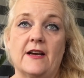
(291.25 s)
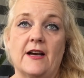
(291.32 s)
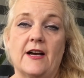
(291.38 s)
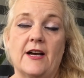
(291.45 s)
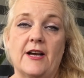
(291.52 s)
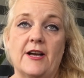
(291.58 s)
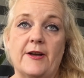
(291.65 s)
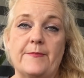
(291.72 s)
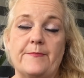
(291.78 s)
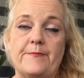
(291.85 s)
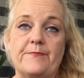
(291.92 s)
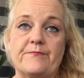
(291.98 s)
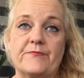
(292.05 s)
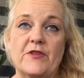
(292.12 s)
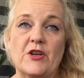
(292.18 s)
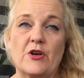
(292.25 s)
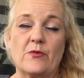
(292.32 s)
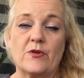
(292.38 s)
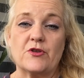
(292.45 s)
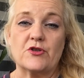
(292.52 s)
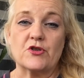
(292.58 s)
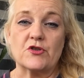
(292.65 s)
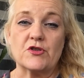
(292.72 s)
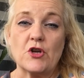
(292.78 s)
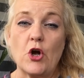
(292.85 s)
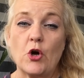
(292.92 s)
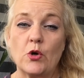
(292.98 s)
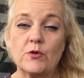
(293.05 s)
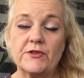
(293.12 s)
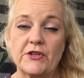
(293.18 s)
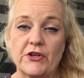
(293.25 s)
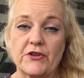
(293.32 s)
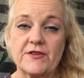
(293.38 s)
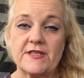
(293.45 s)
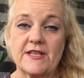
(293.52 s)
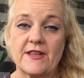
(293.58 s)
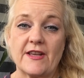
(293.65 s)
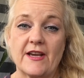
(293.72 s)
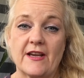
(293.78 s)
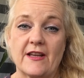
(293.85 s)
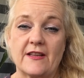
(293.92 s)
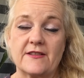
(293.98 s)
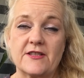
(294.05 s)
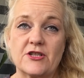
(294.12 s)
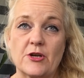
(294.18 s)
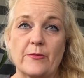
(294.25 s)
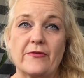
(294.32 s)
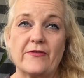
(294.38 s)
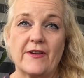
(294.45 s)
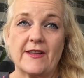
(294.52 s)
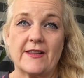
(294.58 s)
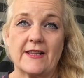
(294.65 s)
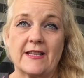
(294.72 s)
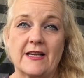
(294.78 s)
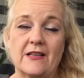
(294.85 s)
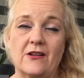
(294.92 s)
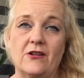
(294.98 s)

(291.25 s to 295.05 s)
You know, and just holding on to that and stop feeling like,